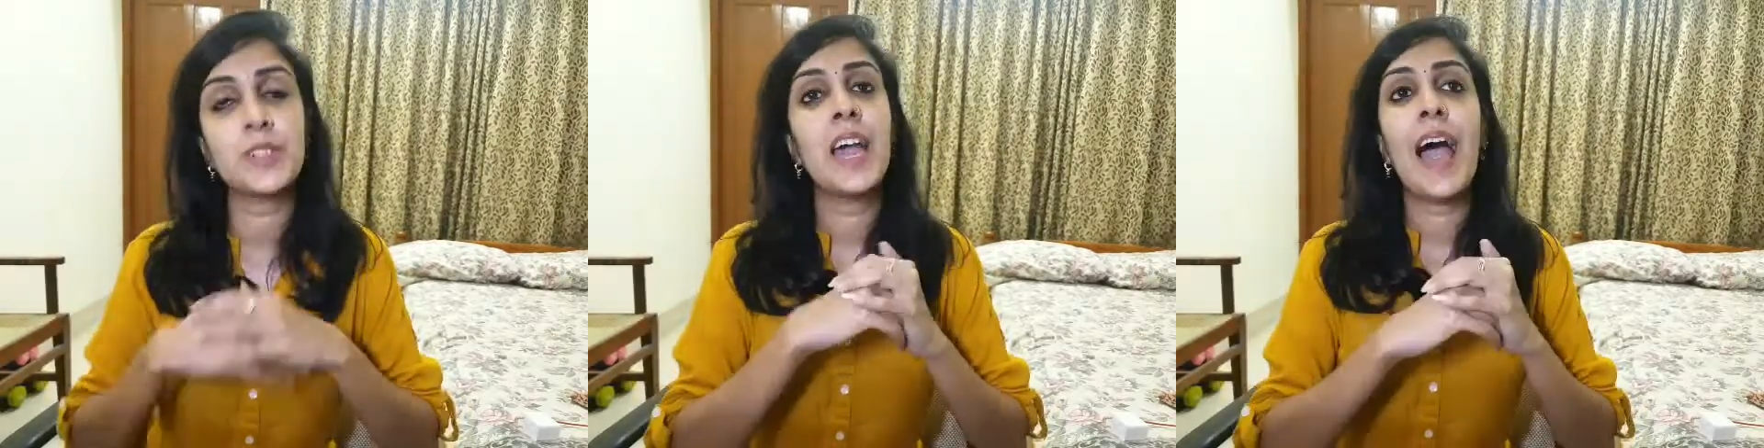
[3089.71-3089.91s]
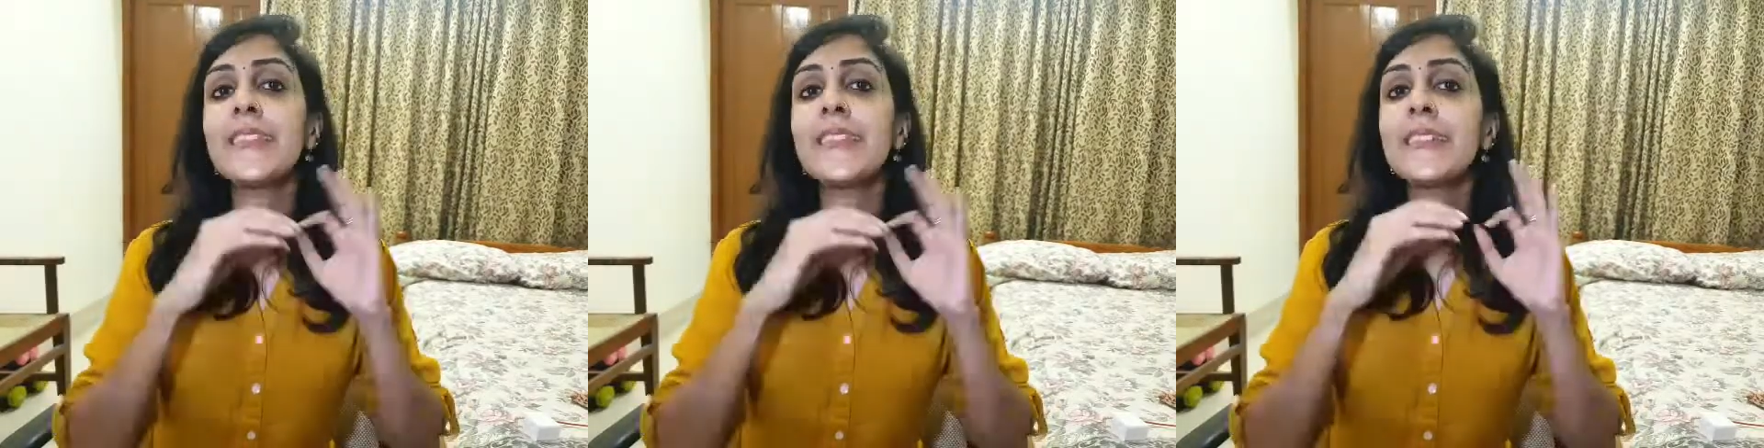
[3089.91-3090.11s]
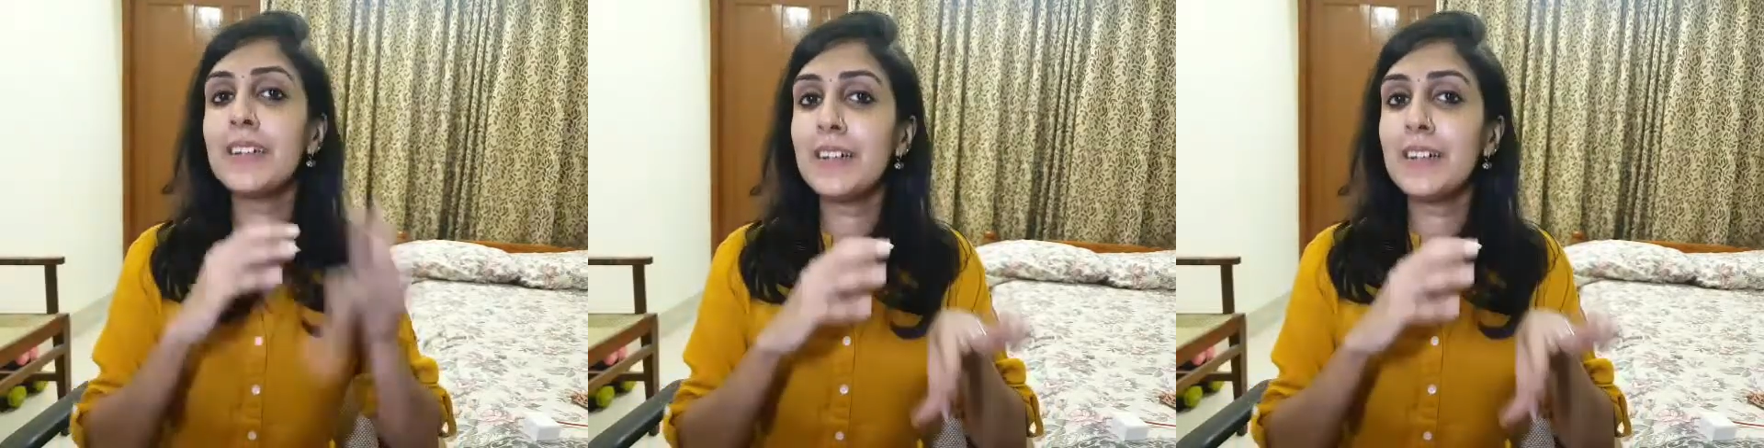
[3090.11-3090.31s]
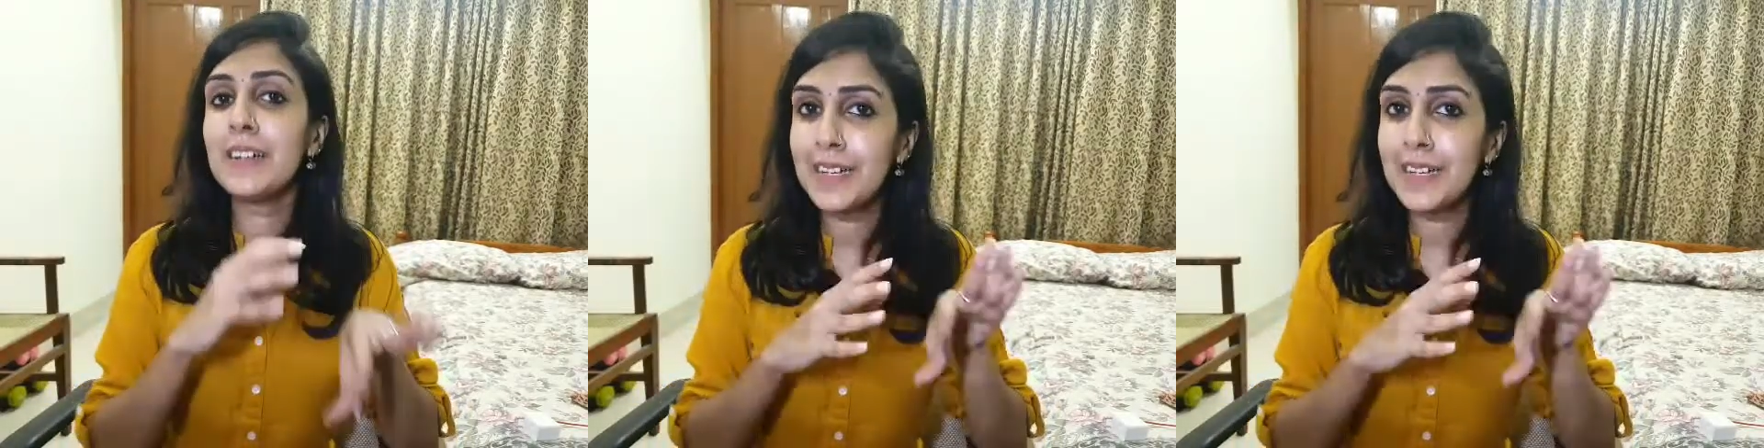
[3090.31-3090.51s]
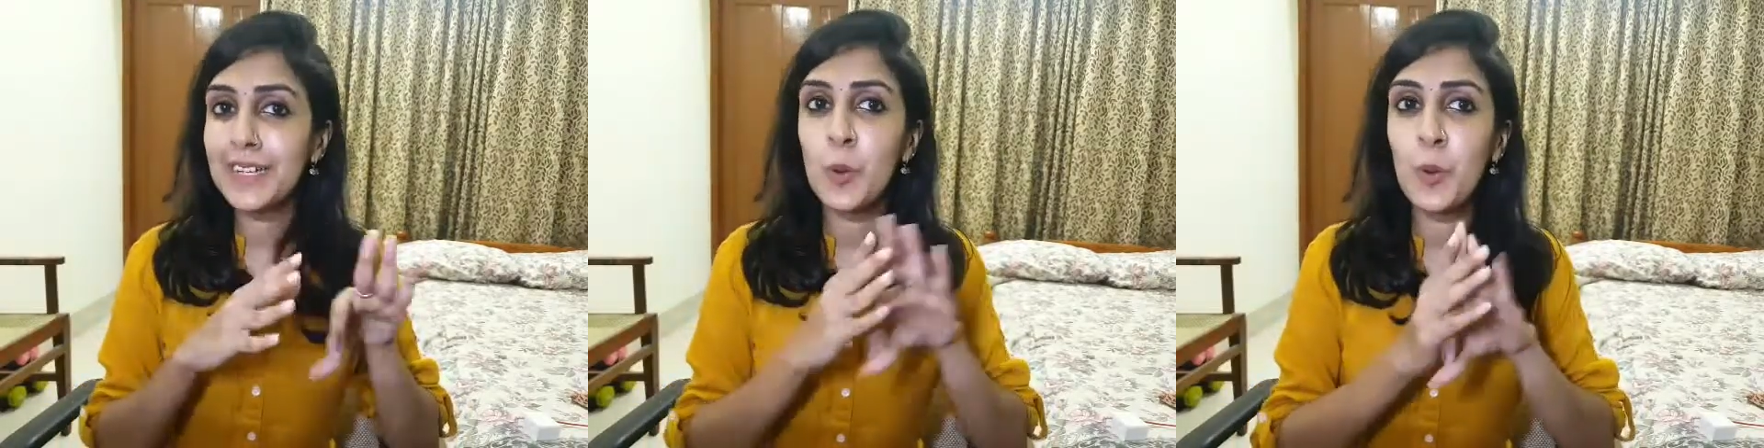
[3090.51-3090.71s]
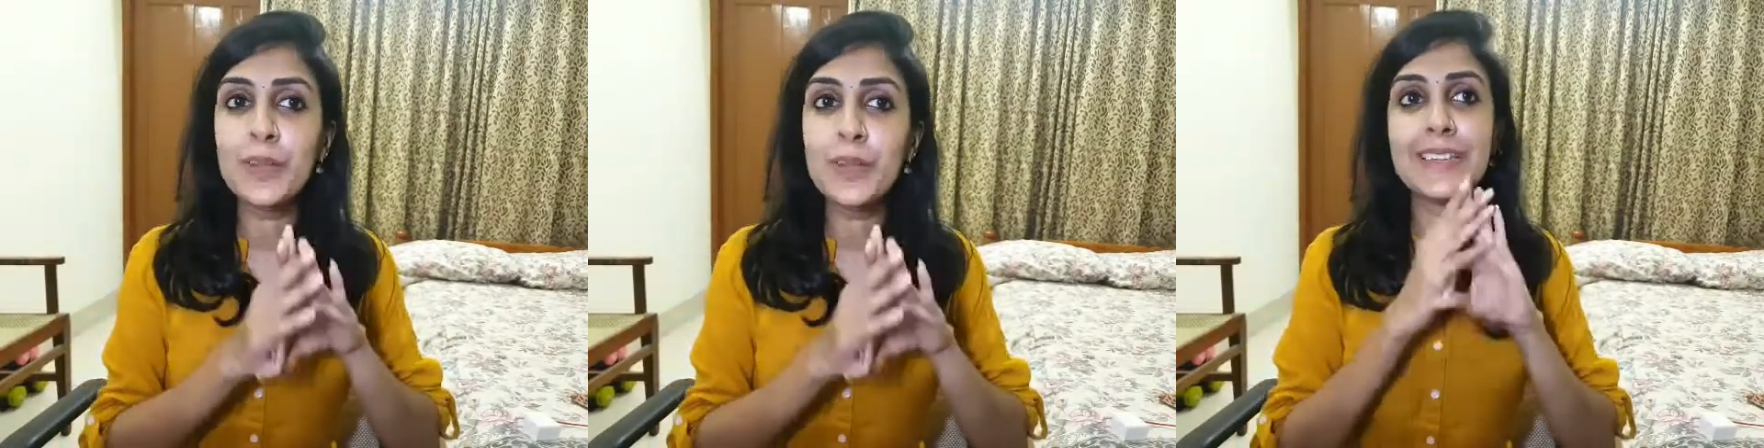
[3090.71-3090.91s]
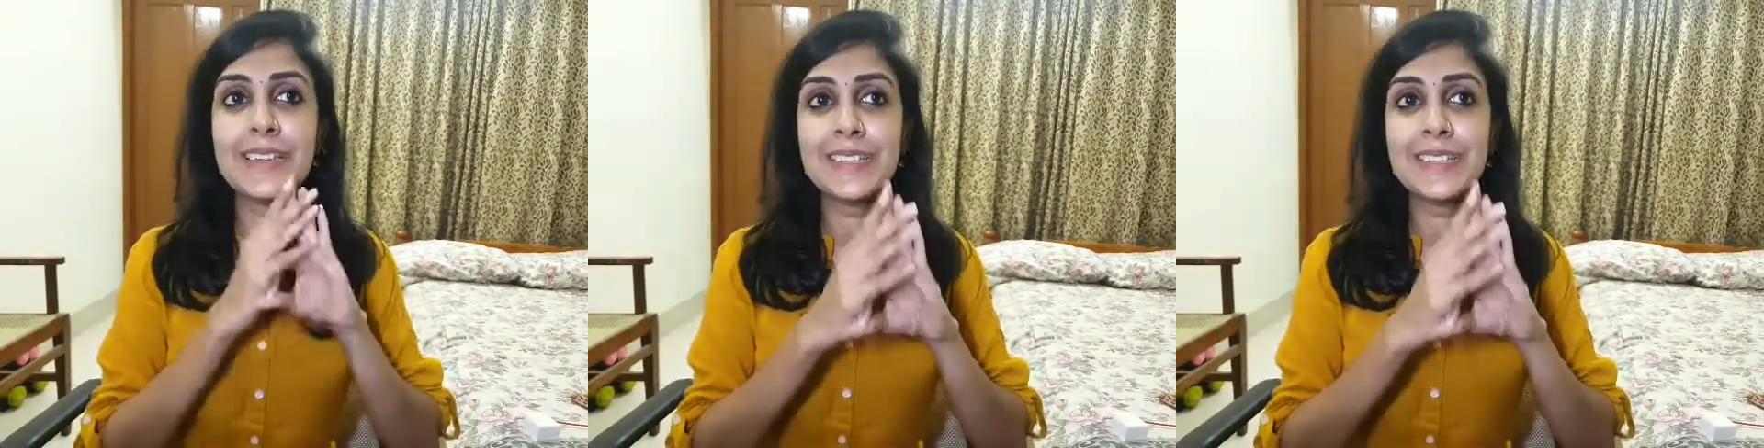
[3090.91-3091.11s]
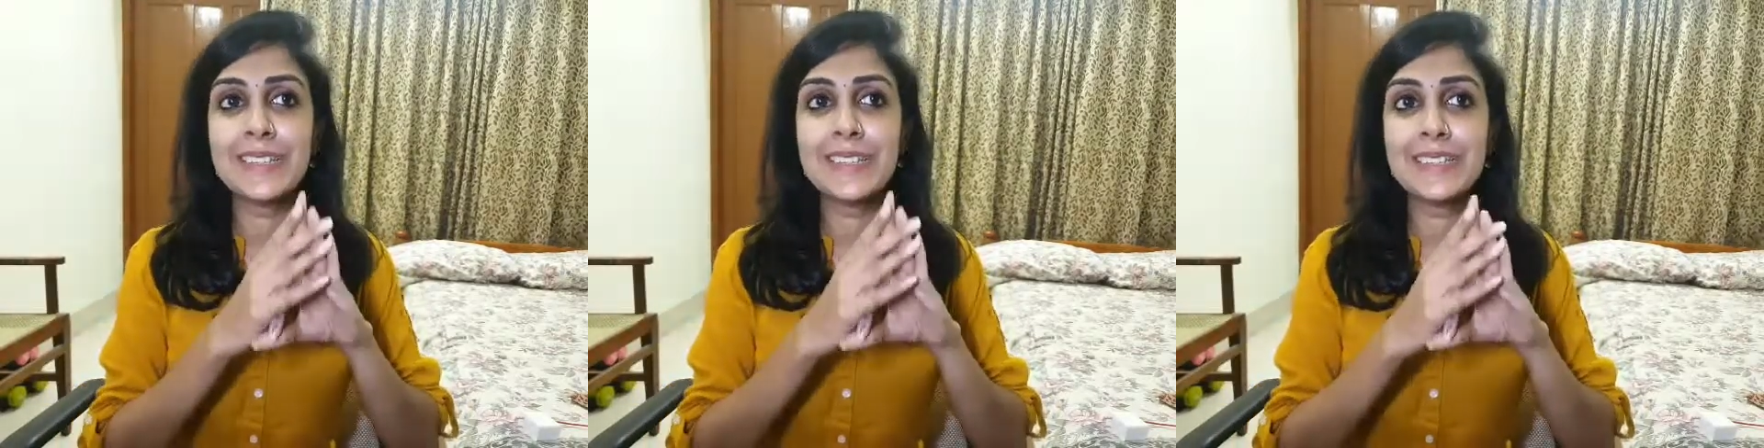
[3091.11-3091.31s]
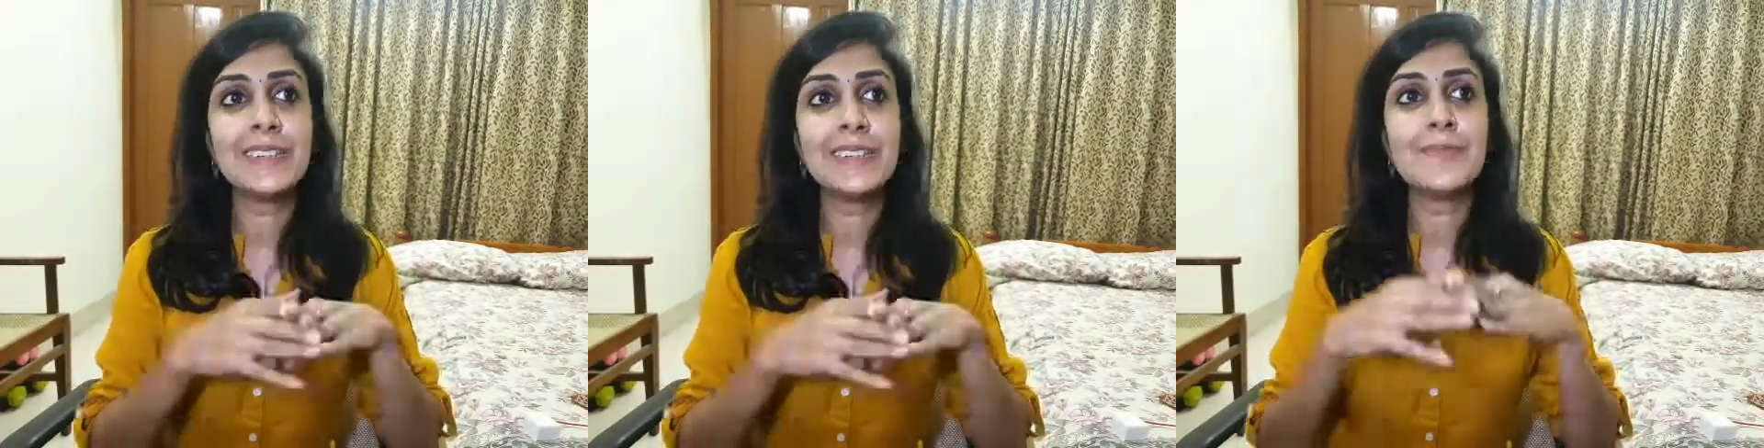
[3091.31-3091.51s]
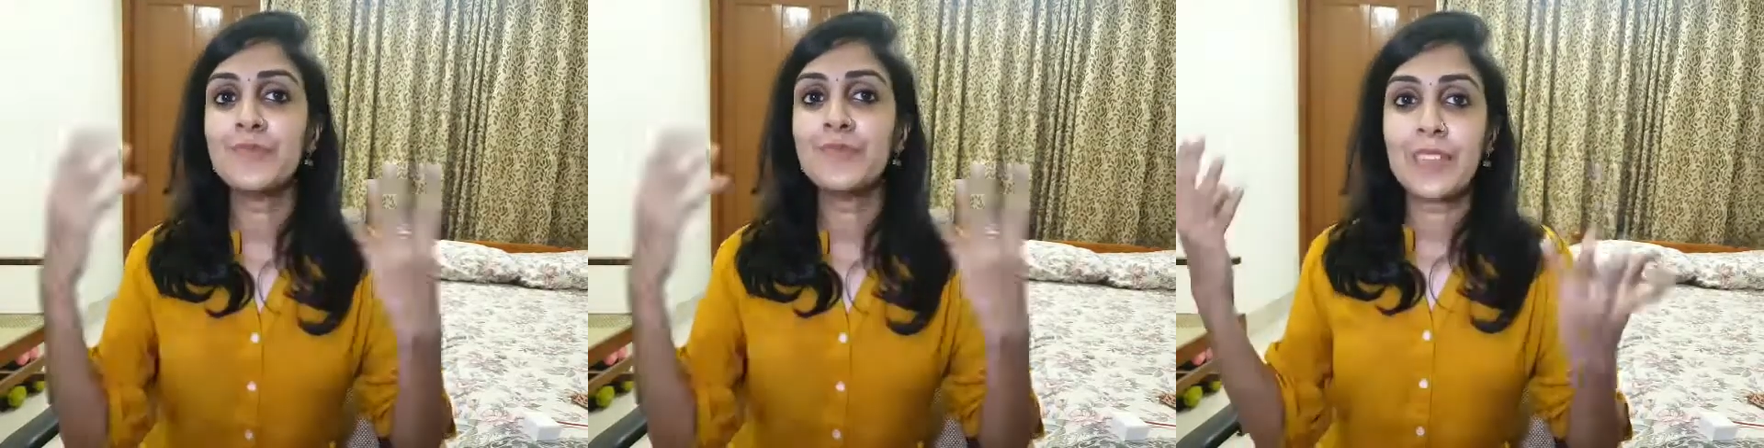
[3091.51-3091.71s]
and the third hole is
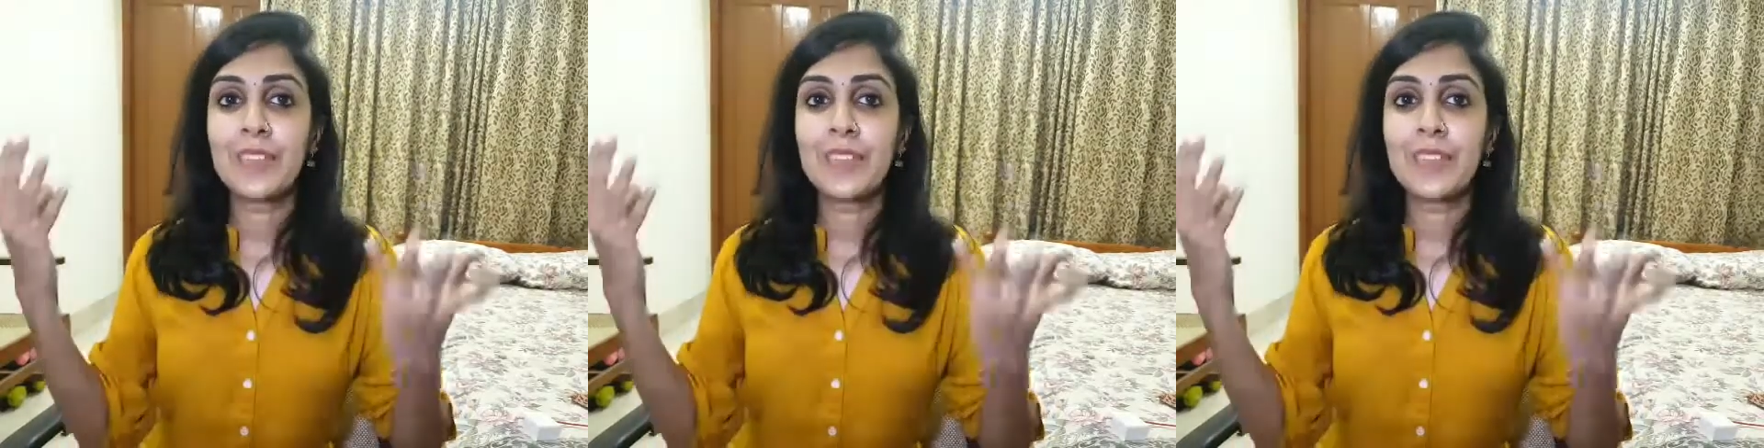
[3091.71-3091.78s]
the